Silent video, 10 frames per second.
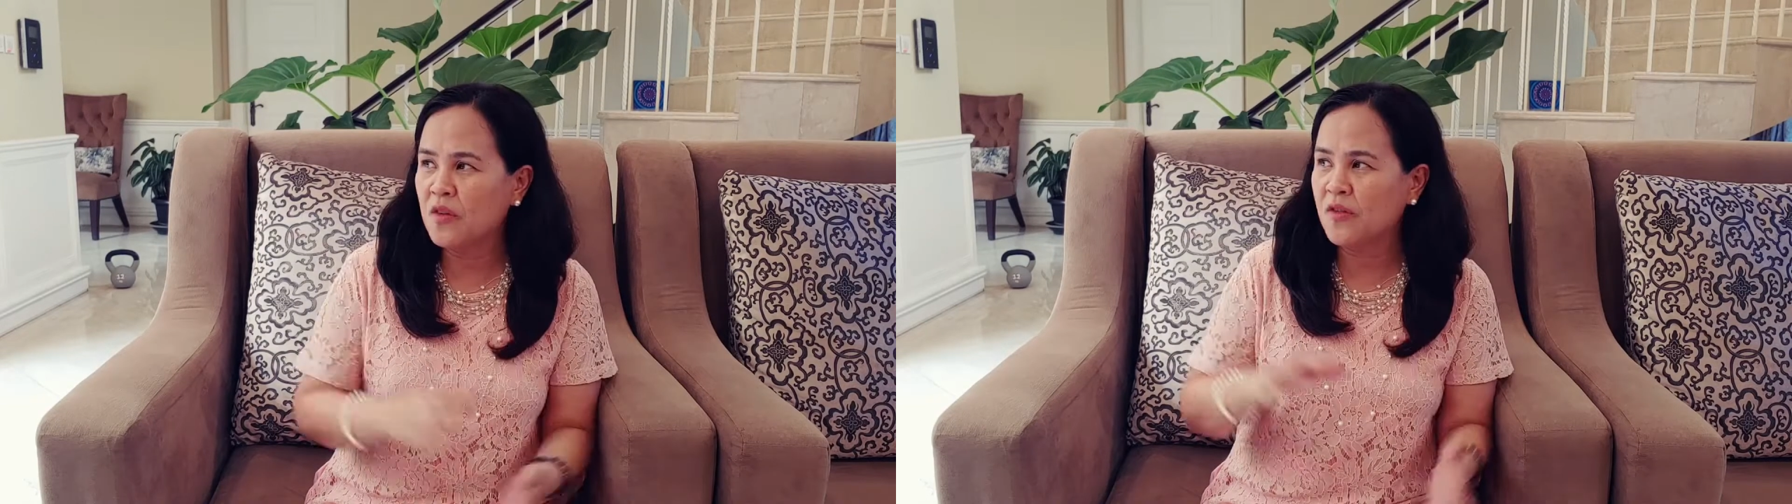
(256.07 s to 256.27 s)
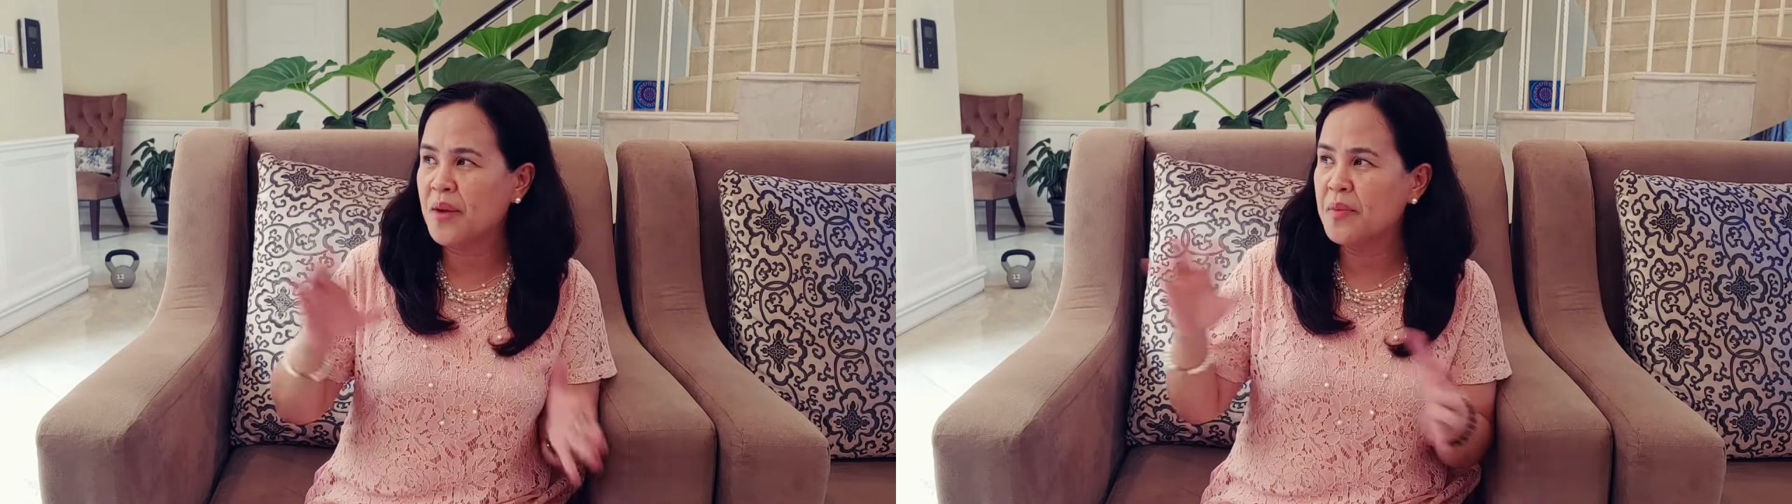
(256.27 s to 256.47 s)

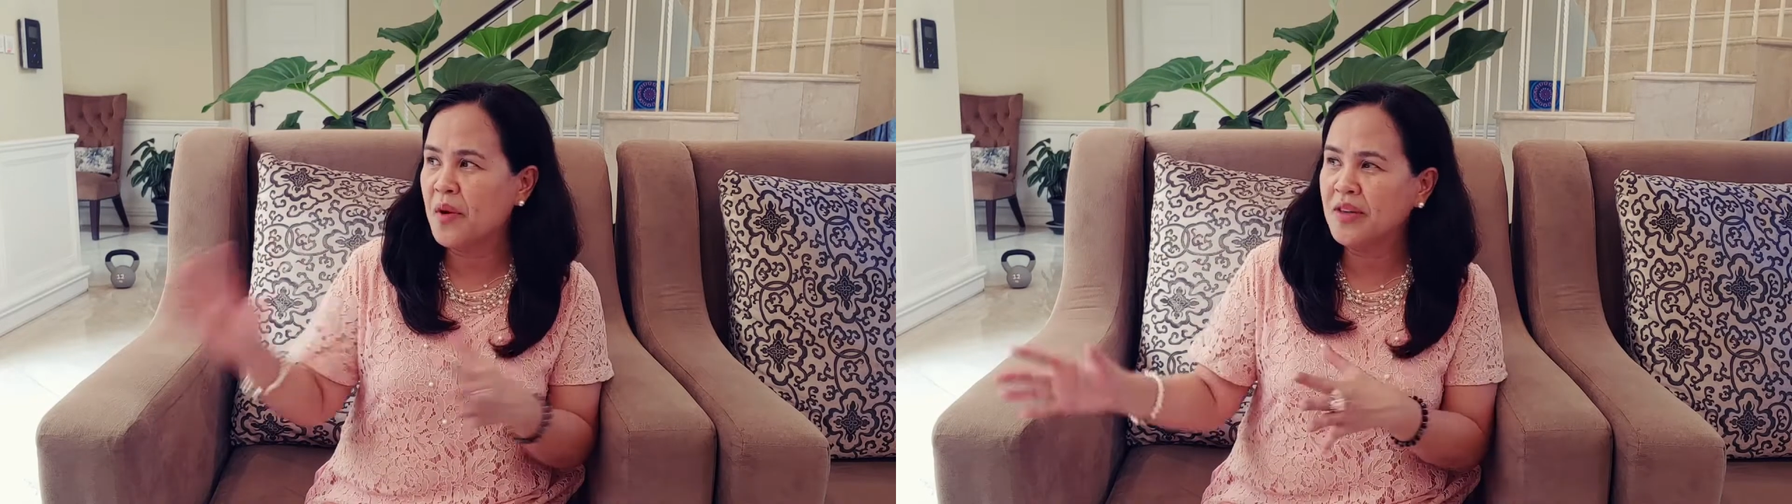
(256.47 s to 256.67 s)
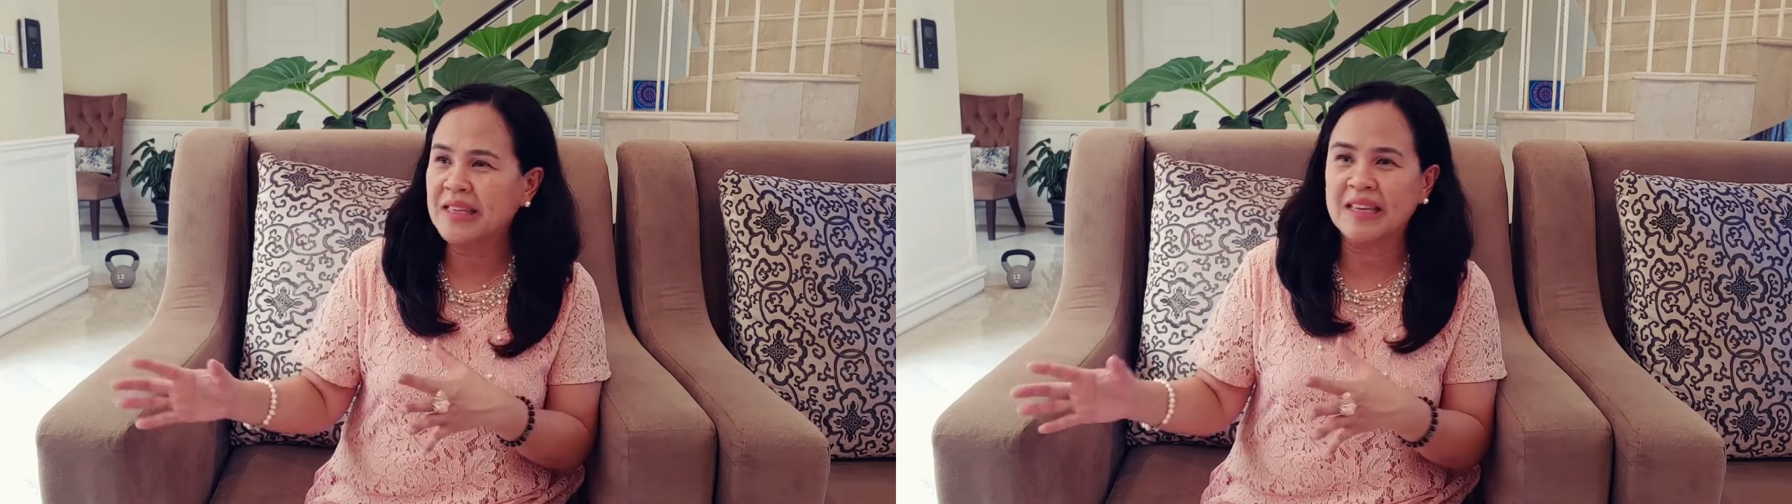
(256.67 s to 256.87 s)

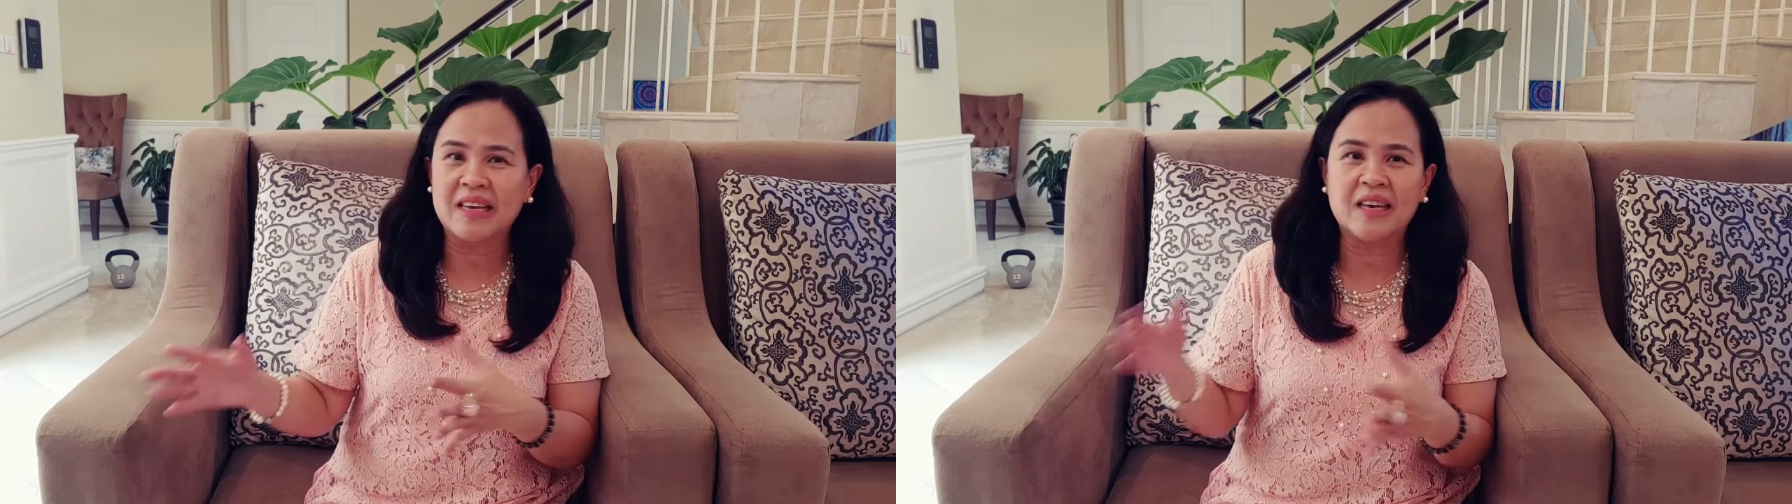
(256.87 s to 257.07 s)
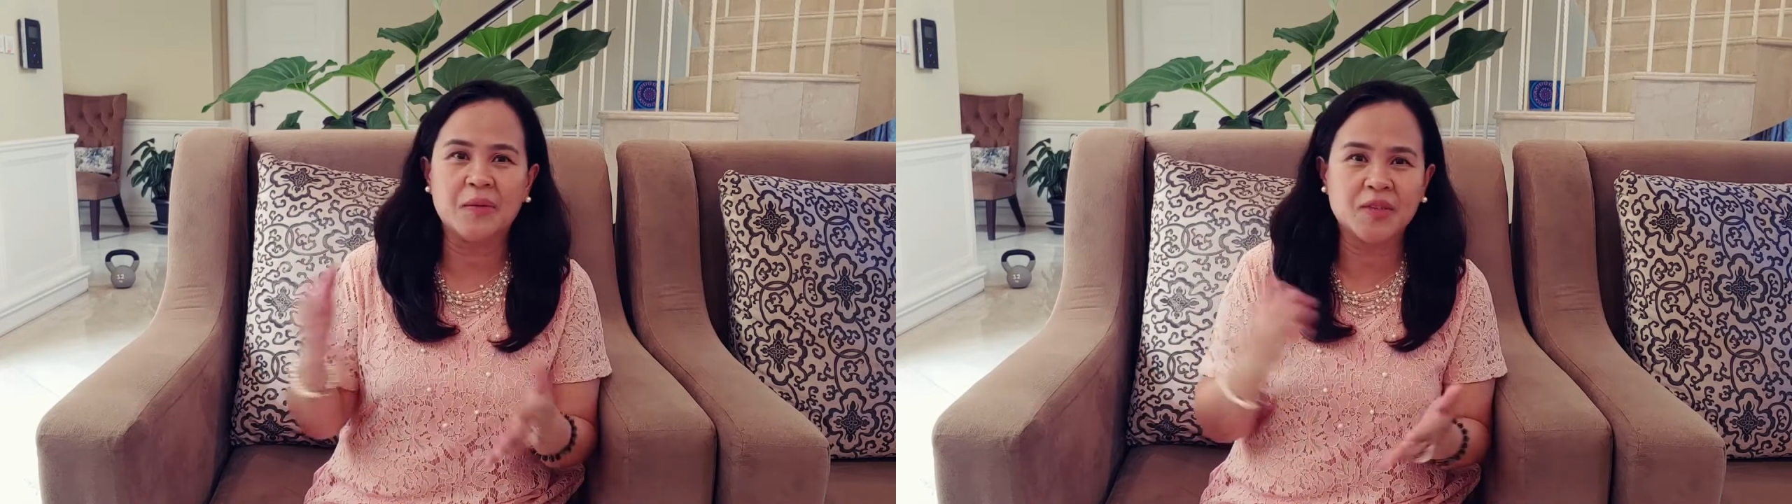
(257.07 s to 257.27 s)
Remotely,
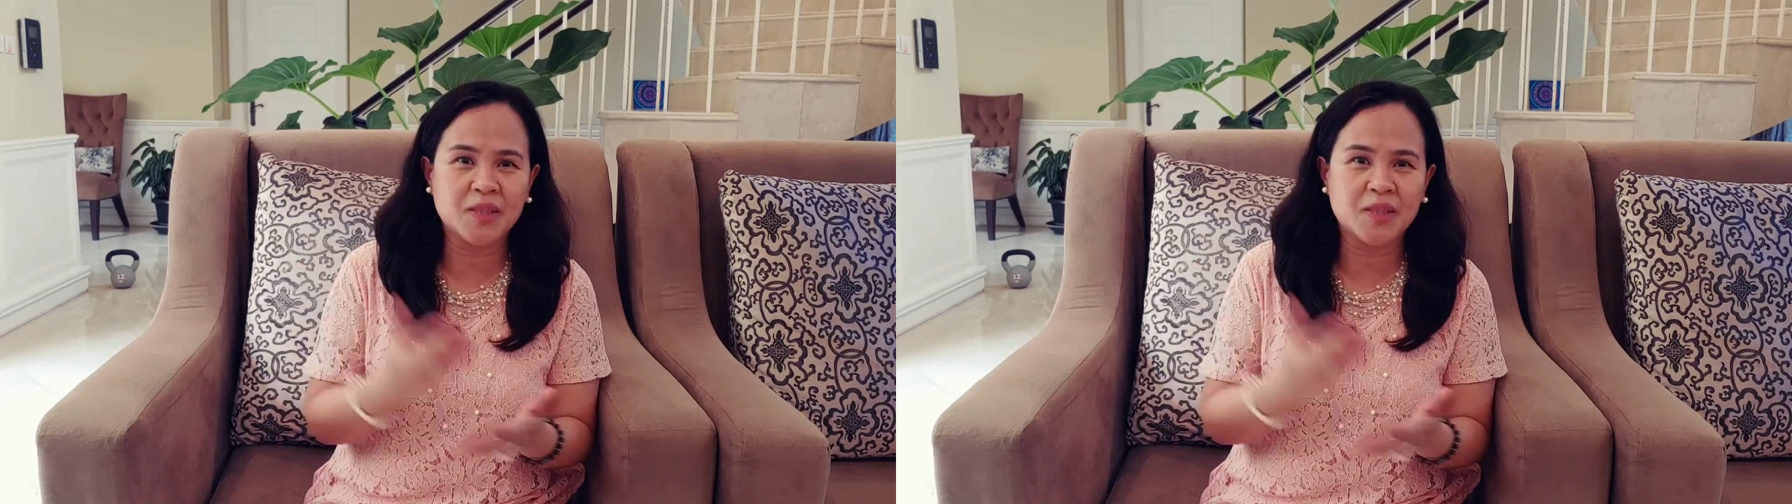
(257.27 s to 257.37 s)
he was